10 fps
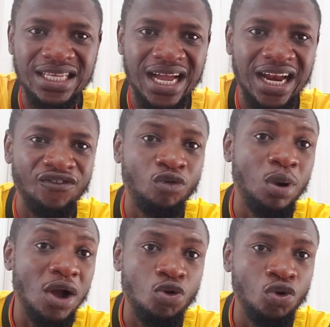It's a kind of
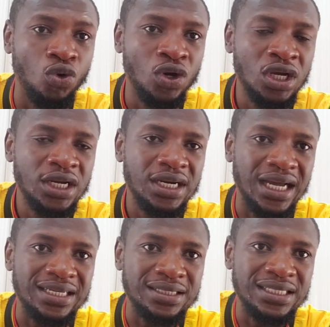football, Guno,
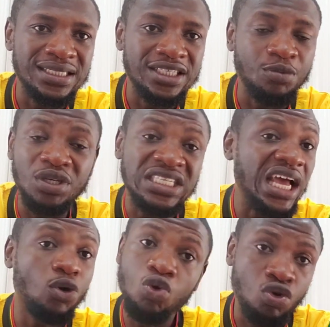that it means
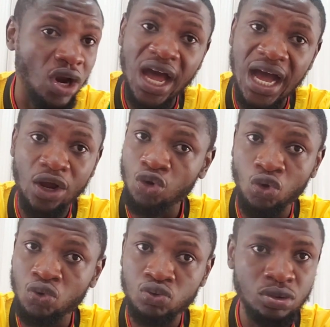a Gukra,
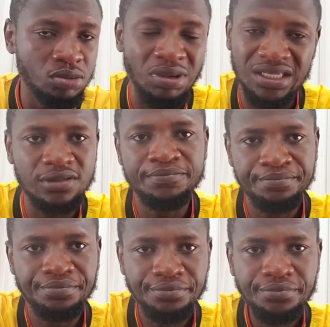no, but
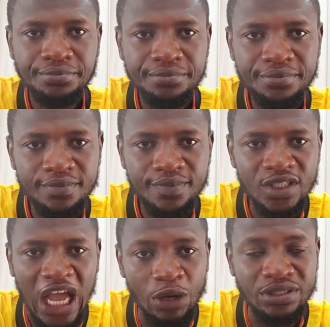
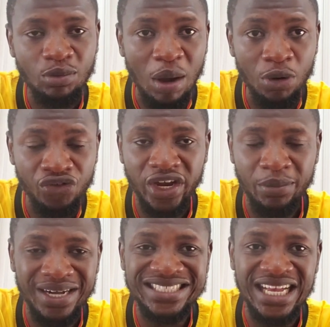I have some more motion
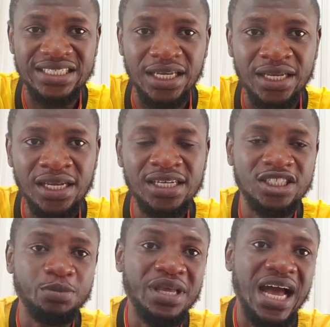in the matter here.
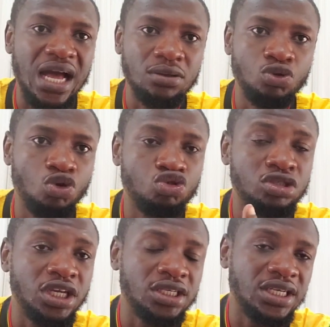Sibia,
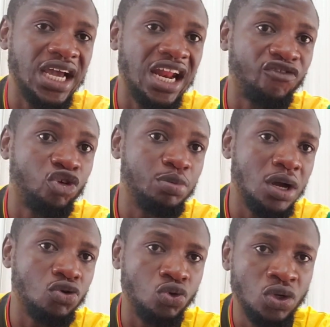those who say it's a kind of
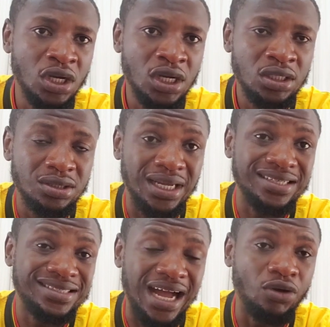football, Guno,
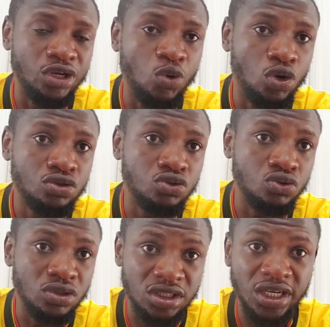that's how they want
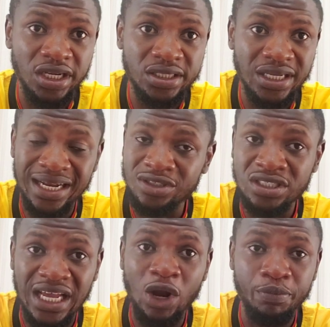to say it.
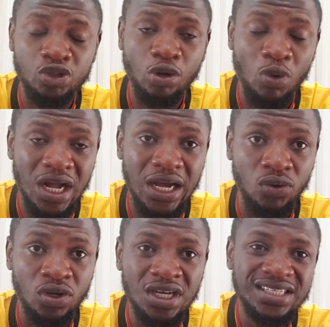And Salam Person
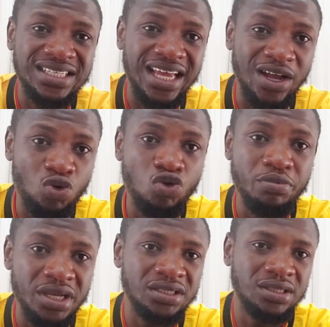Mokano say a
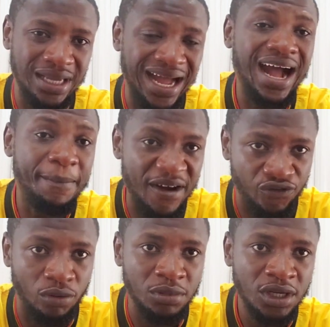Gu means a
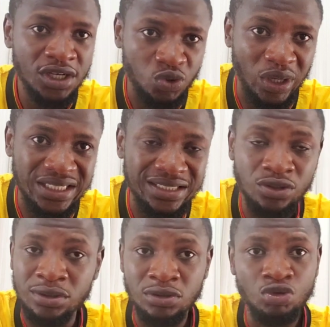buffoon, but
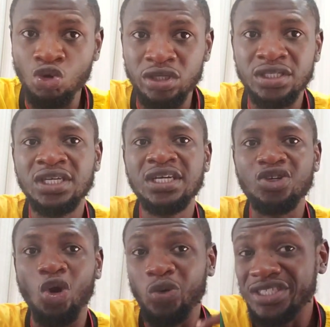not
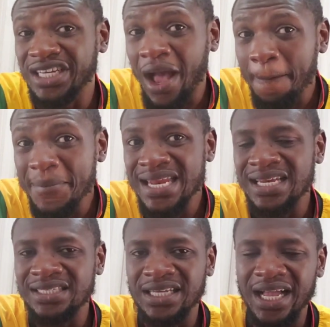the original
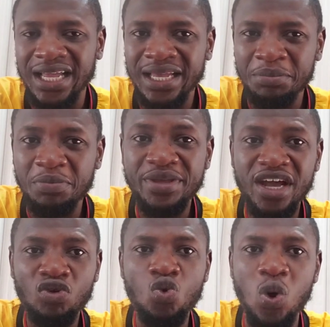meaning, it's a
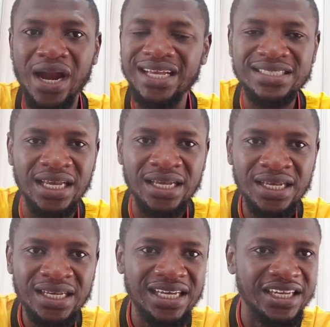Bibia Gu, and I say.
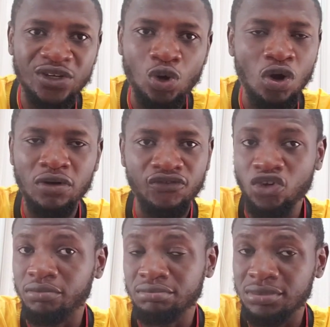In Niho
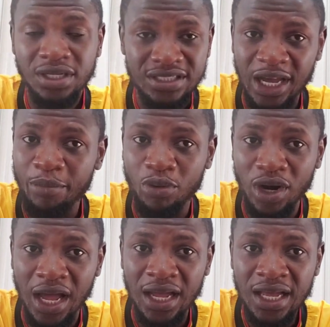from the
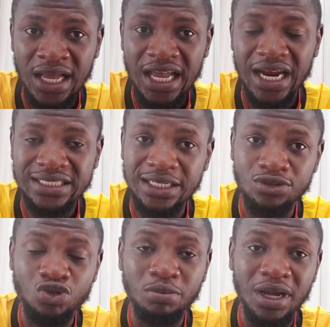example now,
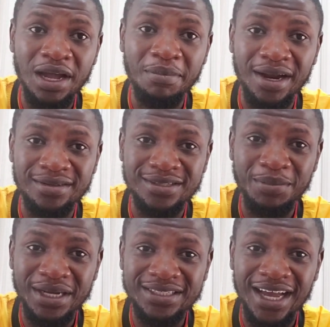Asante Twum Herman,
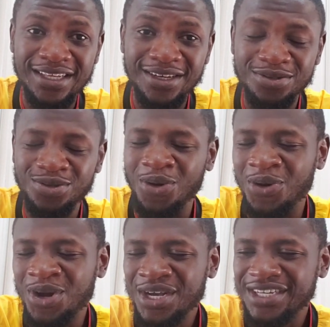Samatia,
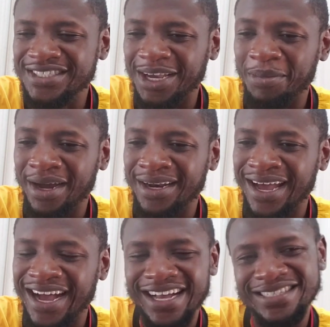so Chairman
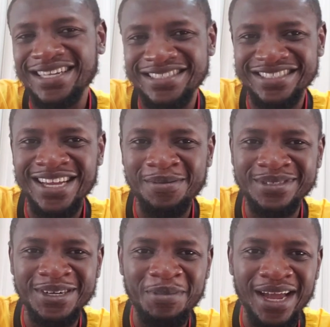Asante
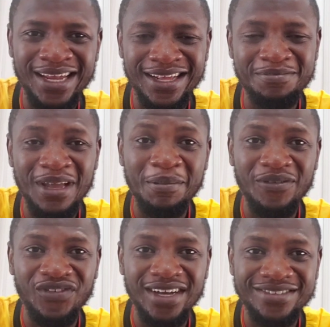Nyabutrama, and
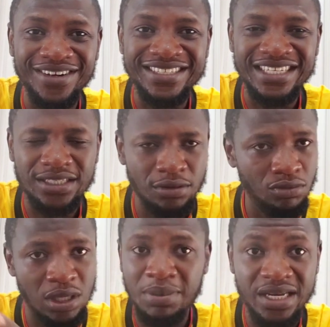Biabefa. So,
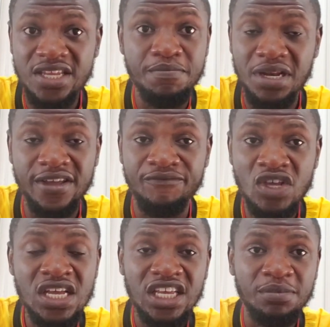but he
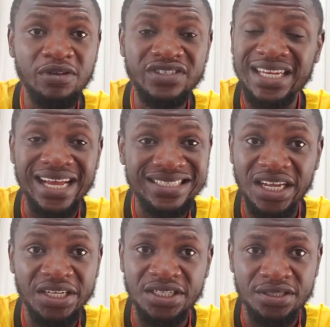believes that there are
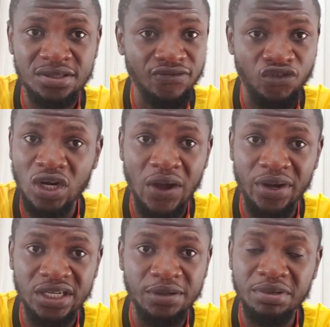challenges for that
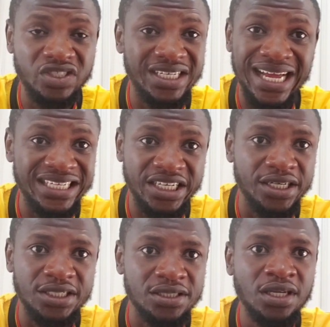one. He believes that there are
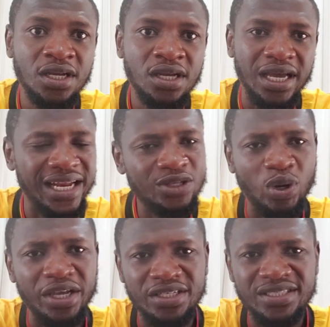challenges, and
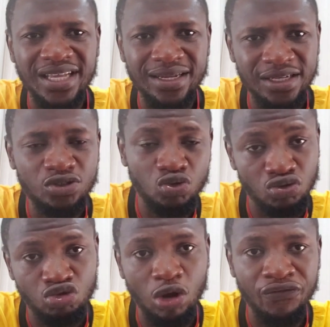that's why he's there. They
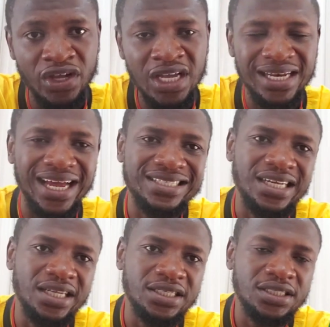should solve their
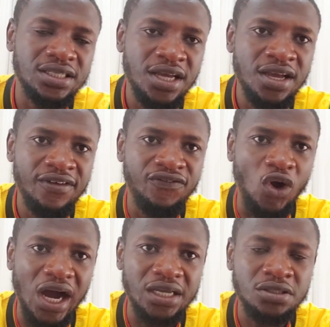challenges
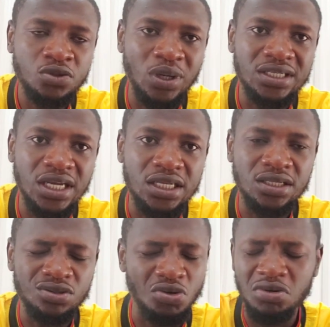for us. So, what I say.